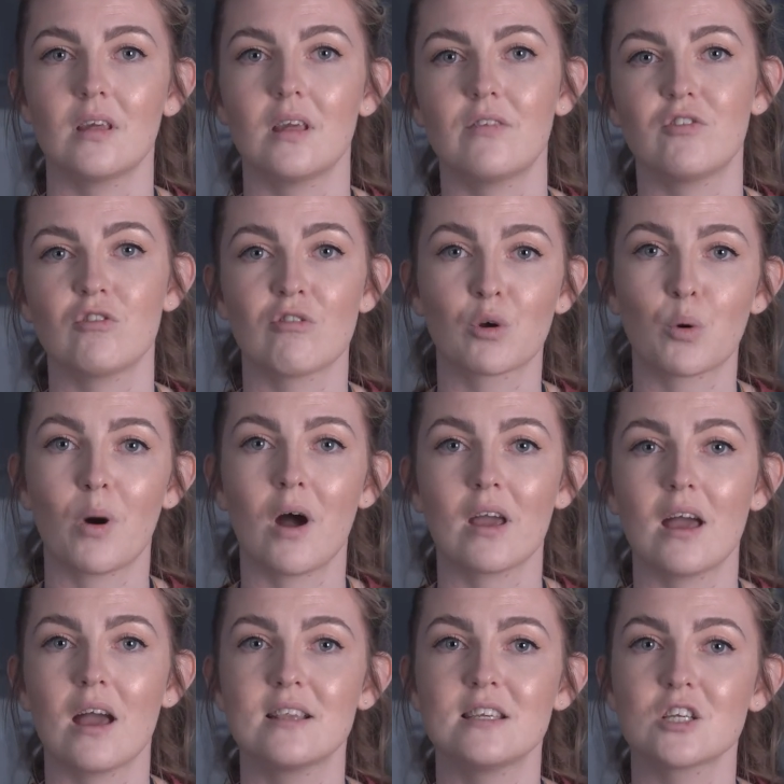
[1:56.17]
If you
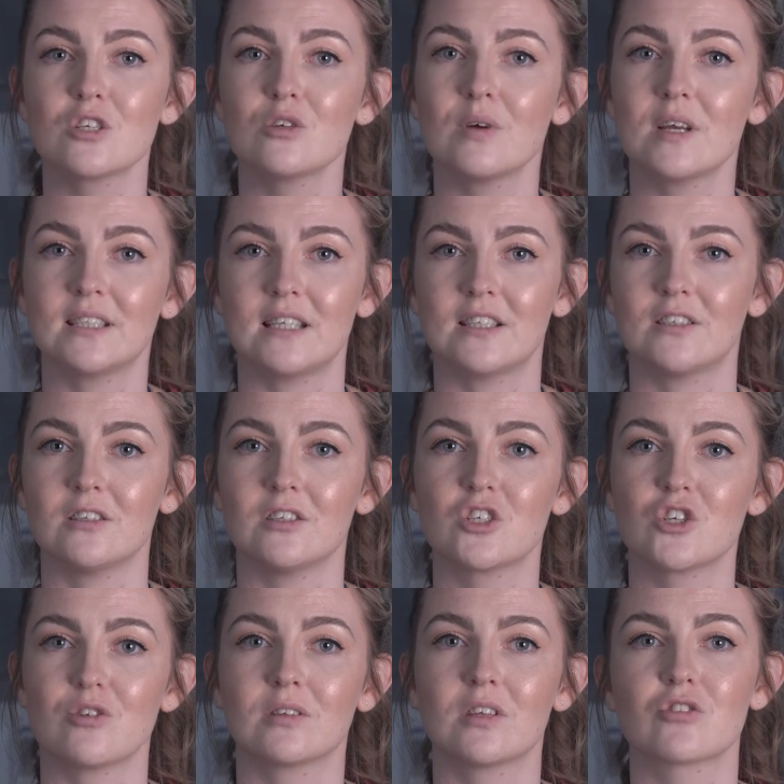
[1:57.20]
require additional assistance
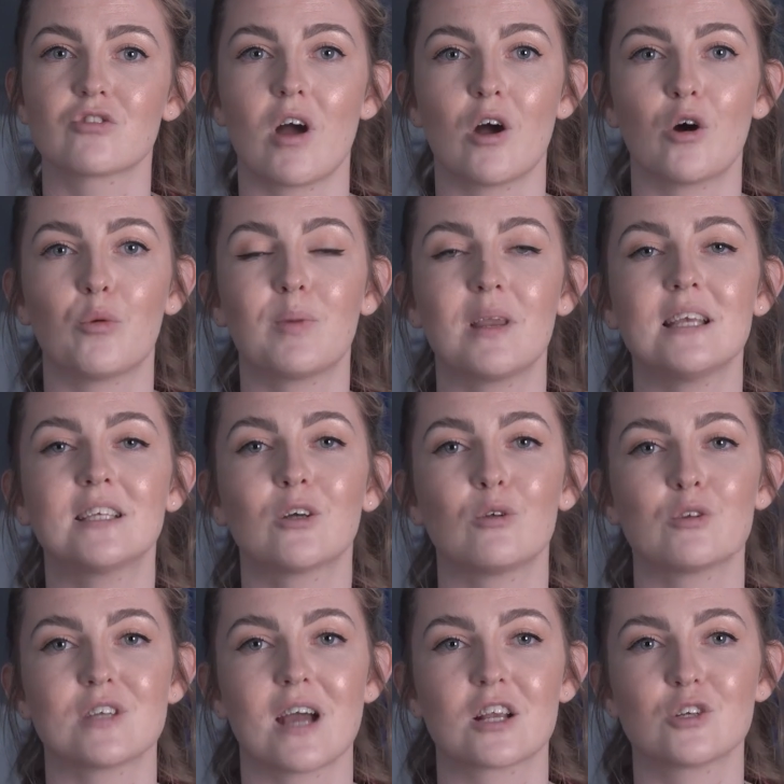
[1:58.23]
during the trial, please
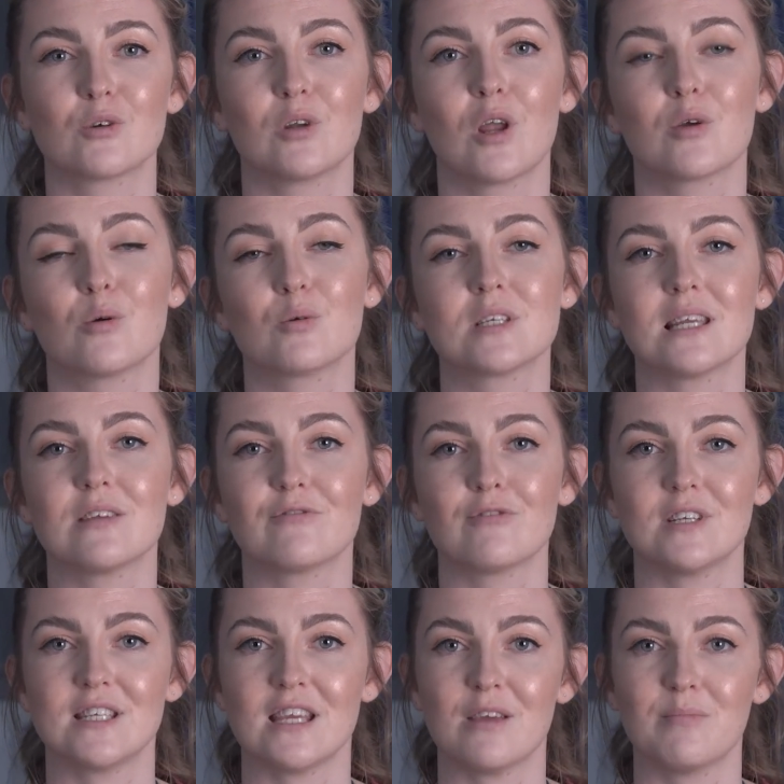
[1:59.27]
contact your local
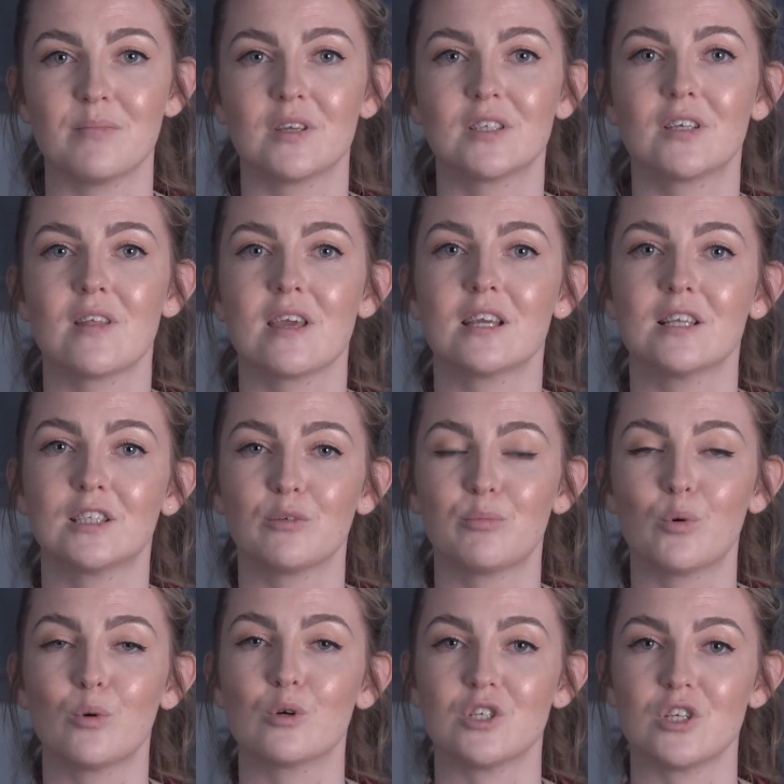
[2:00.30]
delivery team so they can
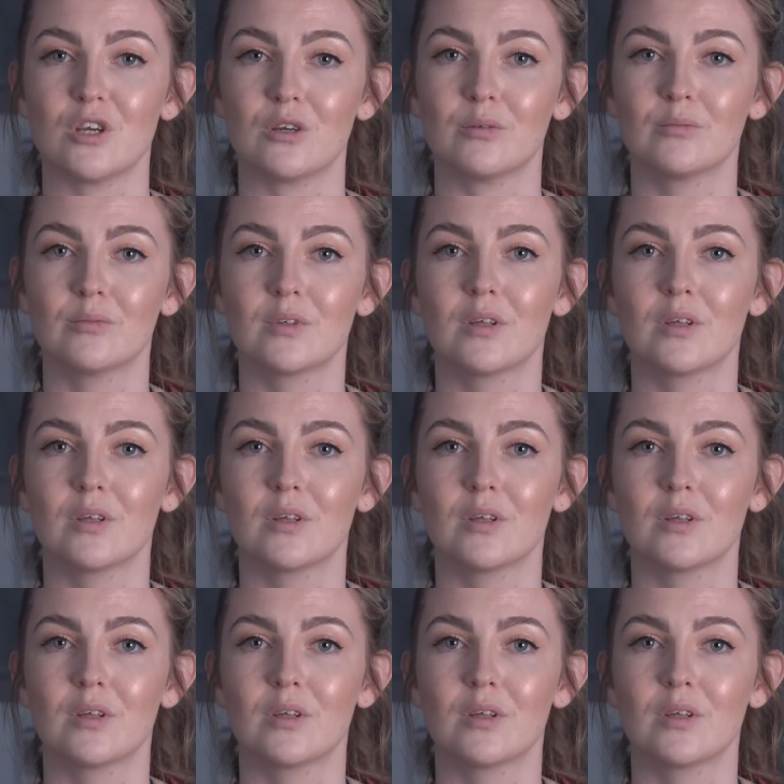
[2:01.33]
support you.